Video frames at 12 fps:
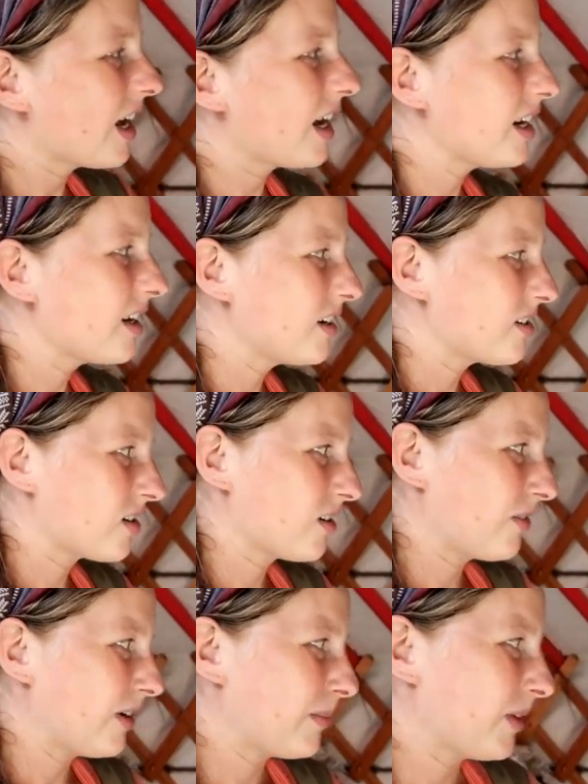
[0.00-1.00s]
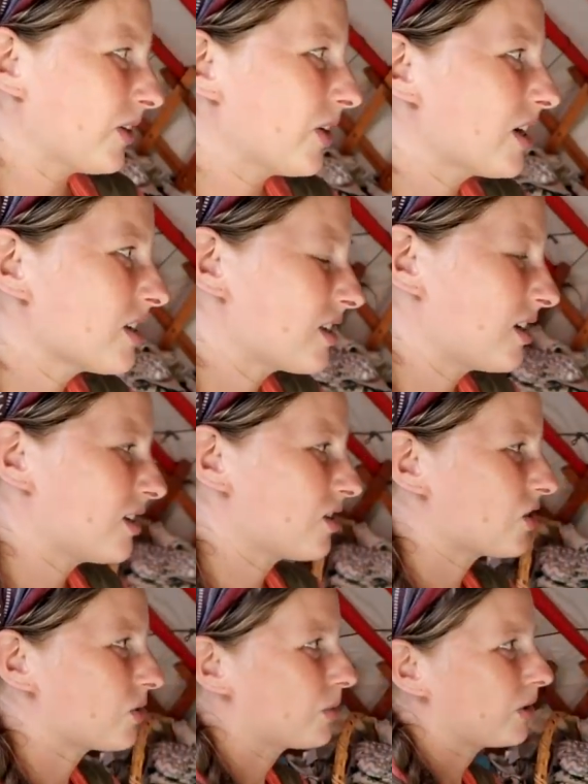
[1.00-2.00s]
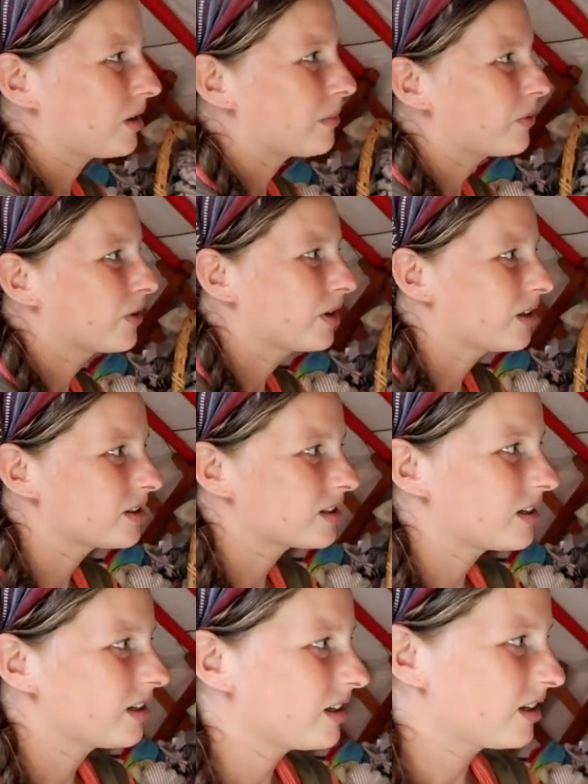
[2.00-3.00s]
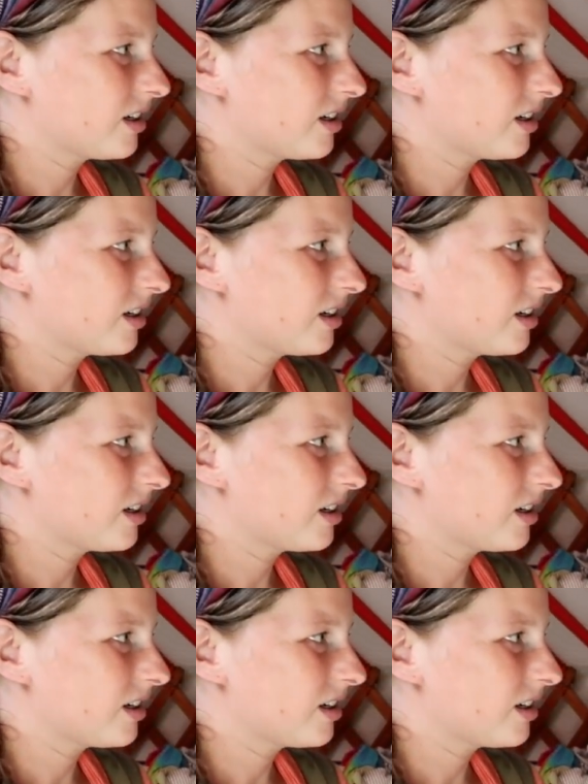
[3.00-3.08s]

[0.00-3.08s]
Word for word: Hayden is our family crest, and it's just really important to